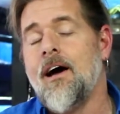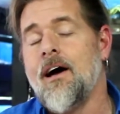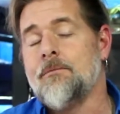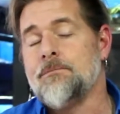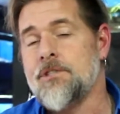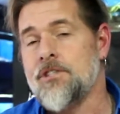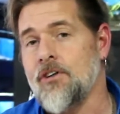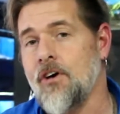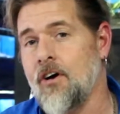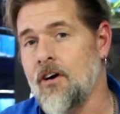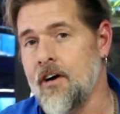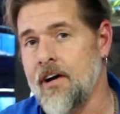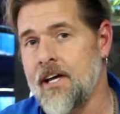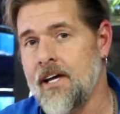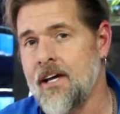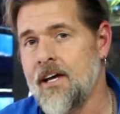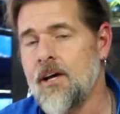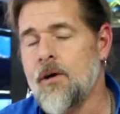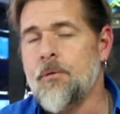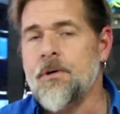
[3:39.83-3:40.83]
I'm sorry,
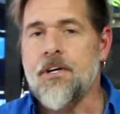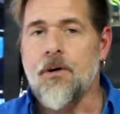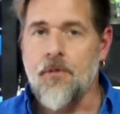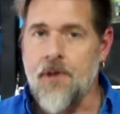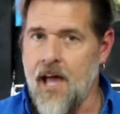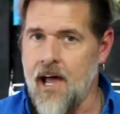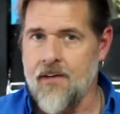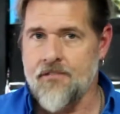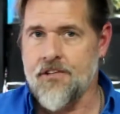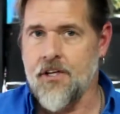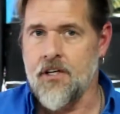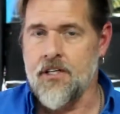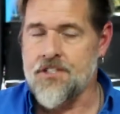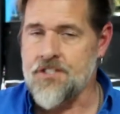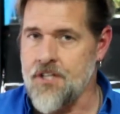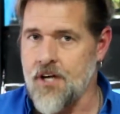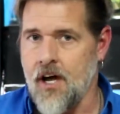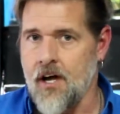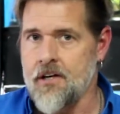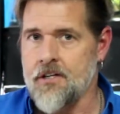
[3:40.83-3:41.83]
we don't have the
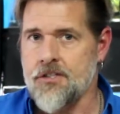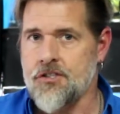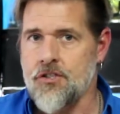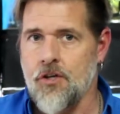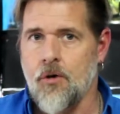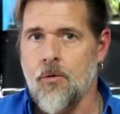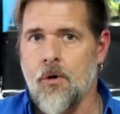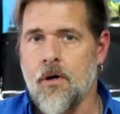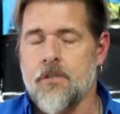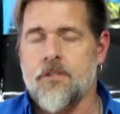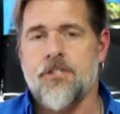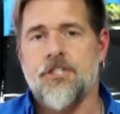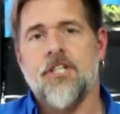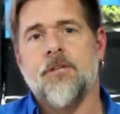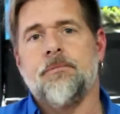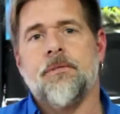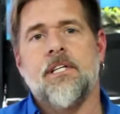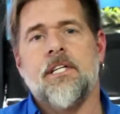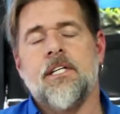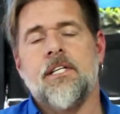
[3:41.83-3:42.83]
entire saltwater
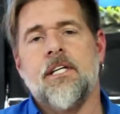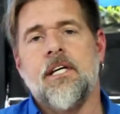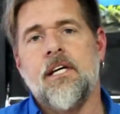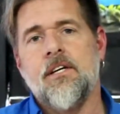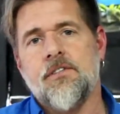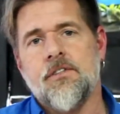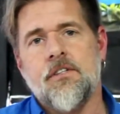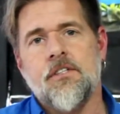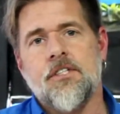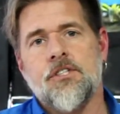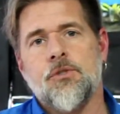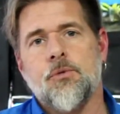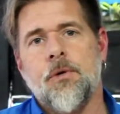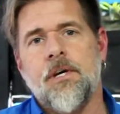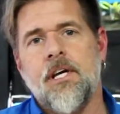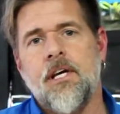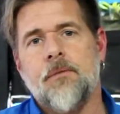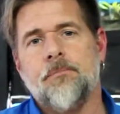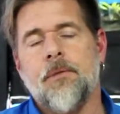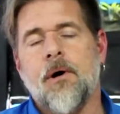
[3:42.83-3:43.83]
shipment in either this week,